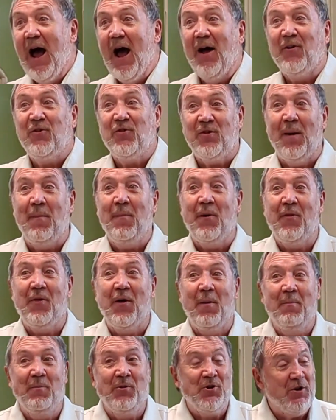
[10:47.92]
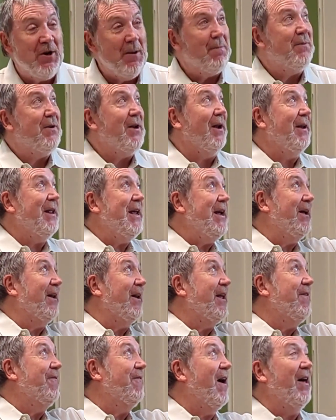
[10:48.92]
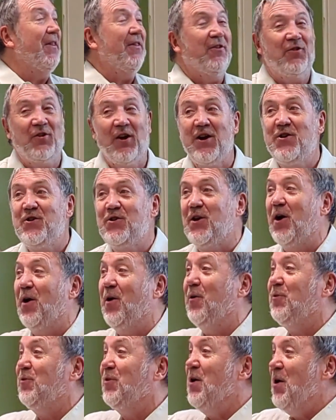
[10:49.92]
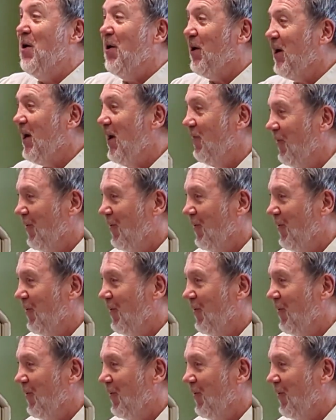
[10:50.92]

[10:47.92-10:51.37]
uh, some of them shipped illegally by the Seychelles,